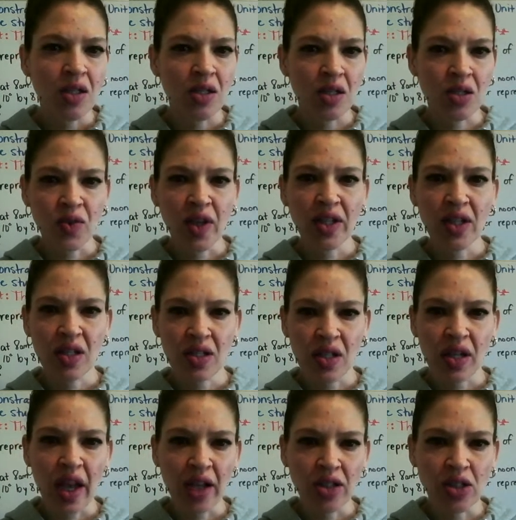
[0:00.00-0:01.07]
Since Friday is a
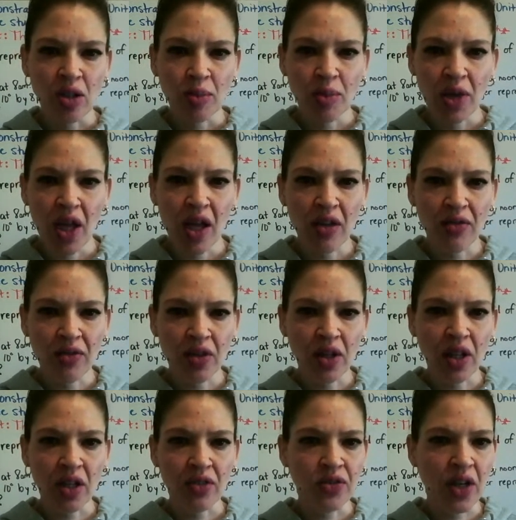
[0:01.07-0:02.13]
catch-up day, I feel
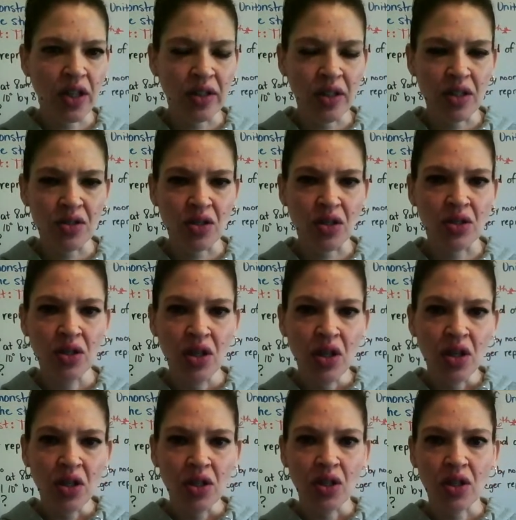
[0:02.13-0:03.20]
like Fridays are
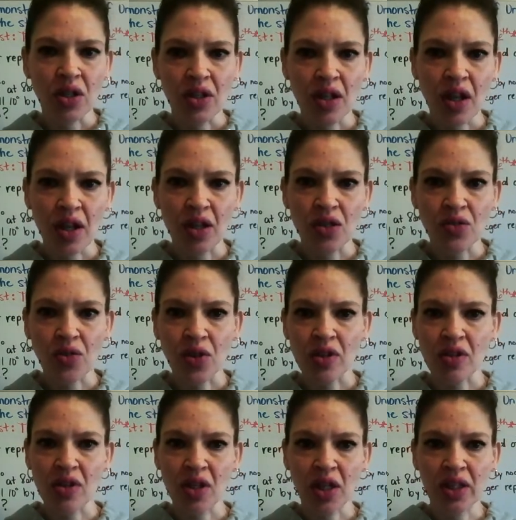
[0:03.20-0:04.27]
good days for
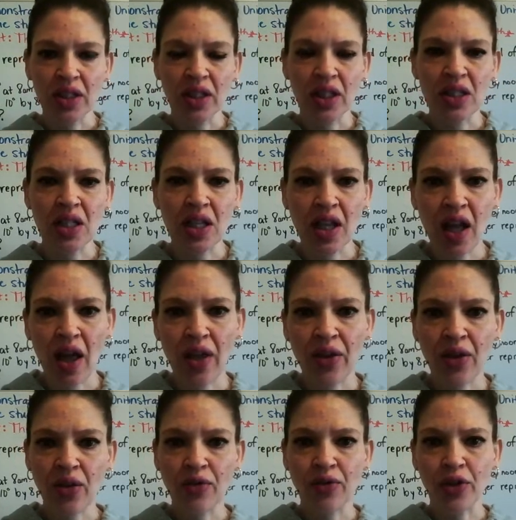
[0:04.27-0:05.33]
us to kind of get
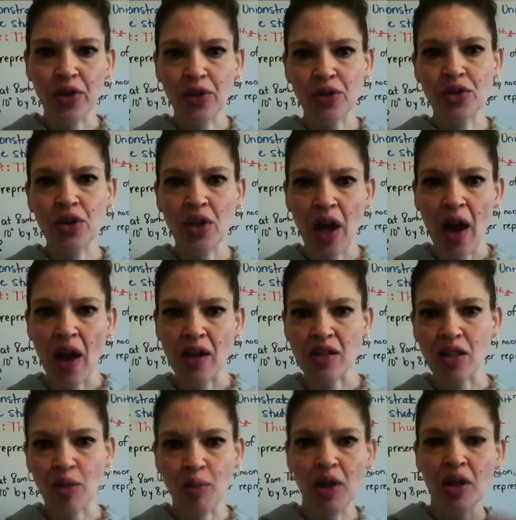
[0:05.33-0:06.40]
together and for you to
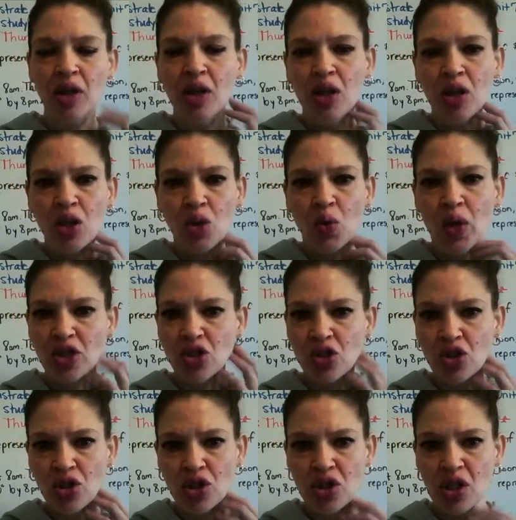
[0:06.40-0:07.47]
ask me
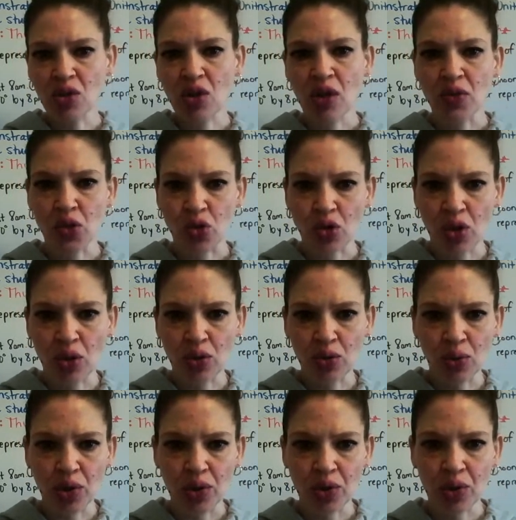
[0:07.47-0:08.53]
questions that you have struggled
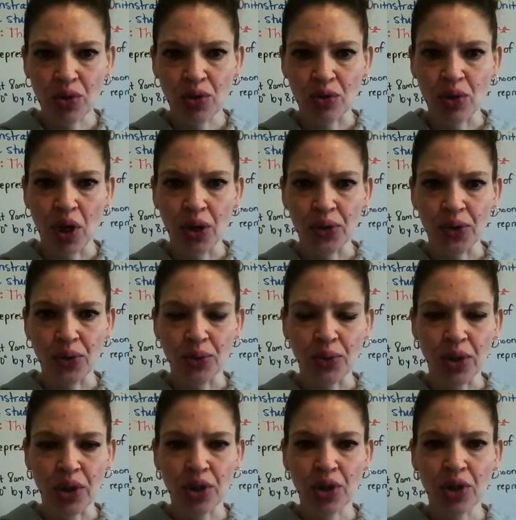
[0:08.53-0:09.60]
with throughout the
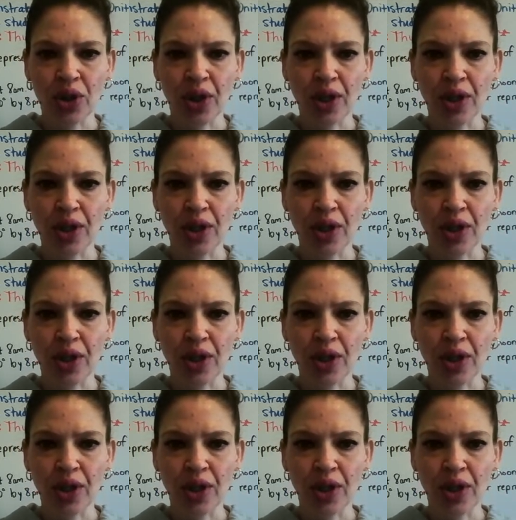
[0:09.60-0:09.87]
week.